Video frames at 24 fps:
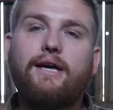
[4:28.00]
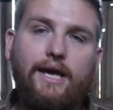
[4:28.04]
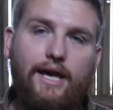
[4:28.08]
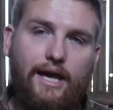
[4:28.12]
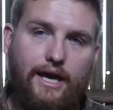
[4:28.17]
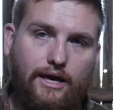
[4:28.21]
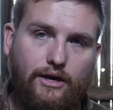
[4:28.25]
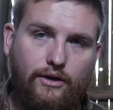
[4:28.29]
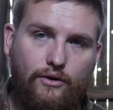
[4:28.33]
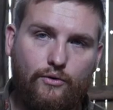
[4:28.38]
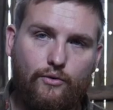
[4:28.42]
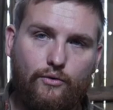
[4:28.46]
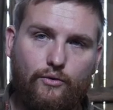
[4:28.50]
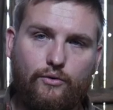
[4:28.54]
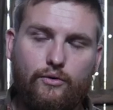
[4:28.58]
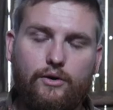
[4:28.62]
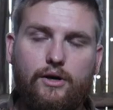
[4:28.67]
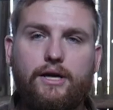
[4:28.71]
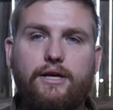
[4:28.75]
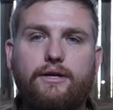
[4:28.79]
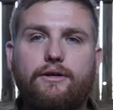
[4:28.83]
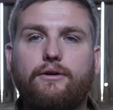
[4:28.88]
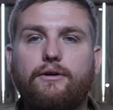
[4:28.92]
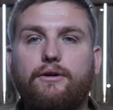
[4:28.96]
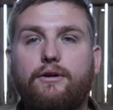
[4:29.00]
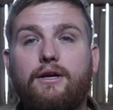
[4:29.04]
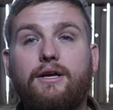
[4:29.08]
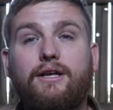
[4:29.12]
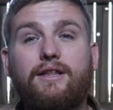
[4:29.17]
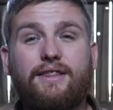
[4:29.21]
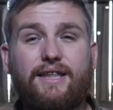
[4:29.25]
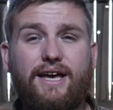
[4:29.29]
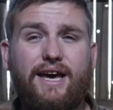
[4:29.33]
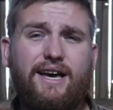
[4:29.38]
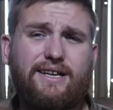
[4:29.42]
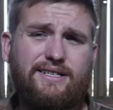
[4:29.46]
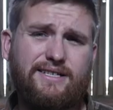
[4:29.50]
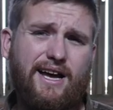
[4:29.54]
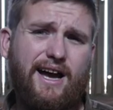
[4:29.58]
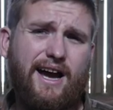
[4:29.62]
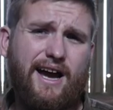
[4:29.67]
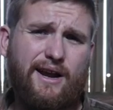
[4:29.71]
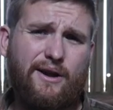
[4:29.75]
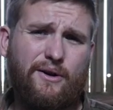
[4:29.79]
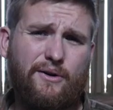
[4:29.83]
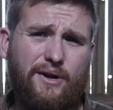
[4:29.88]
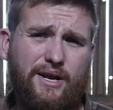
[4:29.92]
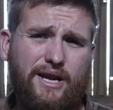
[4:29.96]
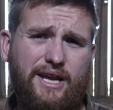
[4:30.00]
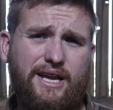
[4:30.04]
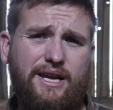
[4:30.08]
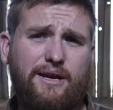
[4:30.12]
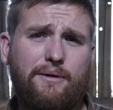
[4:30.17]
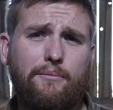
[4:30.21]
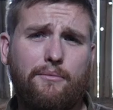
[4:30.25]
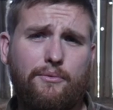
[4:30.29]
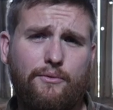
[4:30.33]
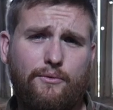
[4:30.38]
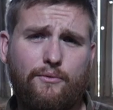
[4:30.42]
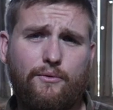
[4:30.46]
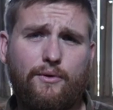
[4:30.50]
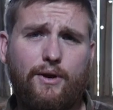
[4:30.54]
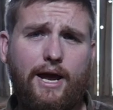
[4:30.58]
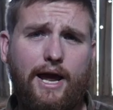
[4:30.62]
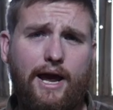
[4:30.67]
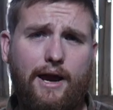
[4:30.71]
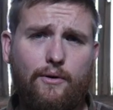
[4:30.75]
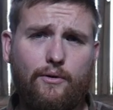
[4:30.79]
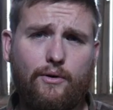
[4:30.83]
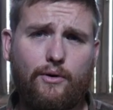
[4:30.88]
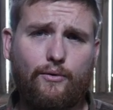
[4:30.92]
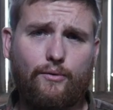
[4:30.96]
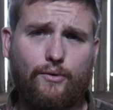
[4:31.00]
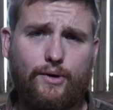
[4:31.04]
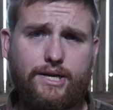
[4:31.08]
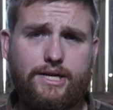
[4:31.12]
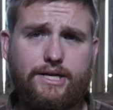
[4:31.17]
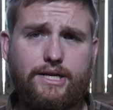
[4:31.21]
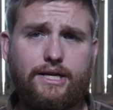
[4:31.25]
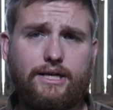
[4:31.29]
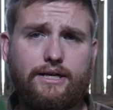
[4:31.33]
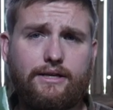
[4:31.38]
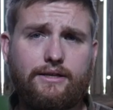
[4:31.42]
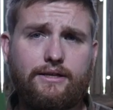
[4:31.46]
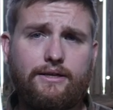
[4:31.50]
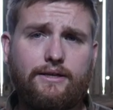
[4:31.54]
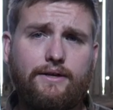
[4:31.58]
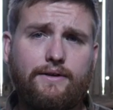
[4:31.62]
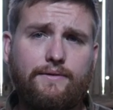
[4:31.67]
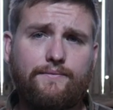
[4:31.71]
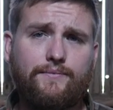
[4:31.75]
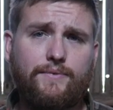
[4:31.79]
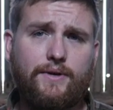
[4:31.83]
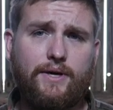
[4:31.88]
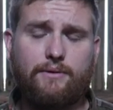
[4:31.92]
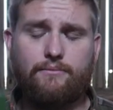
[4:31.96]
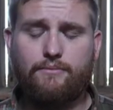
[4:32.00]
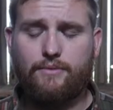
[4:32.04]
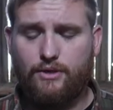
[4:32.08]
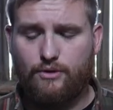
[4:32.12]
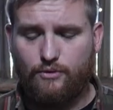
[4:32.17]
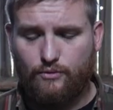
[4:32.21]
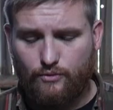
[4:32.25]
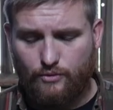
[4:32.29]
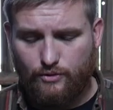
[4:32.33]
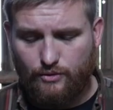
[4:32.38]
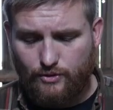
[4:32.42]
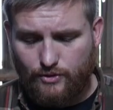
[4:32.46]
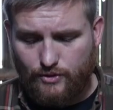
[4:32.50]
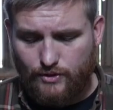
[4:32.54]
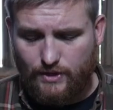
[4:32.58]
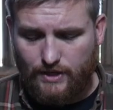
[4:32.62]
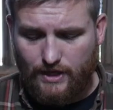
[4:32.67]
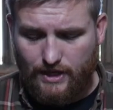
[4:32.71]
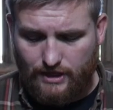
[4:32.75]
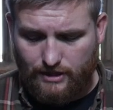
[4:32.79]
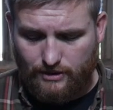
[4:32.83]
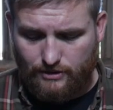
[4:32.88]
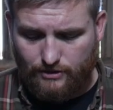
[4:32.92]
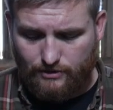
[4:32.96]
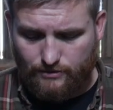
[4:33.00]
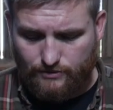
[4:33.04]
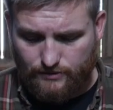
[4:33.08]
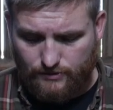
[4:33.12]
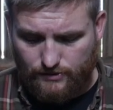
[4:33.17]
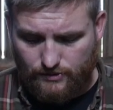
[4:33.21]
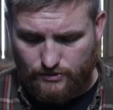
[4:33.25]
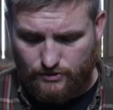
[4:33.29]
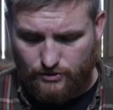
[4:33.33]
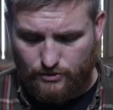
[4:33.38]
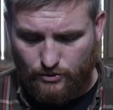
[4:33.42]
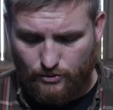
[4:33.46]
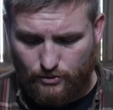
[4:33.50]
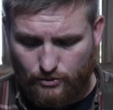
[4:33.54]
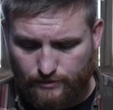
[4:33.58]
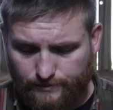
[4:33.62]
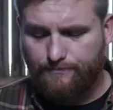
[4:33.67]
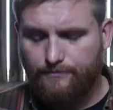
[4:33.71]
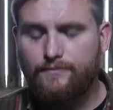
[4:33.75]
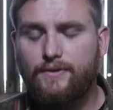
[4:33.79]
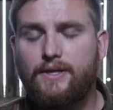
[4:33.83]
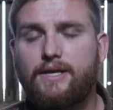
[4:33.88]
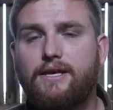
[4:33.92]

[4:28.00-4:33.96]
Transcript: angle grinder that has a higher amp hour rating in order to take and use this tool.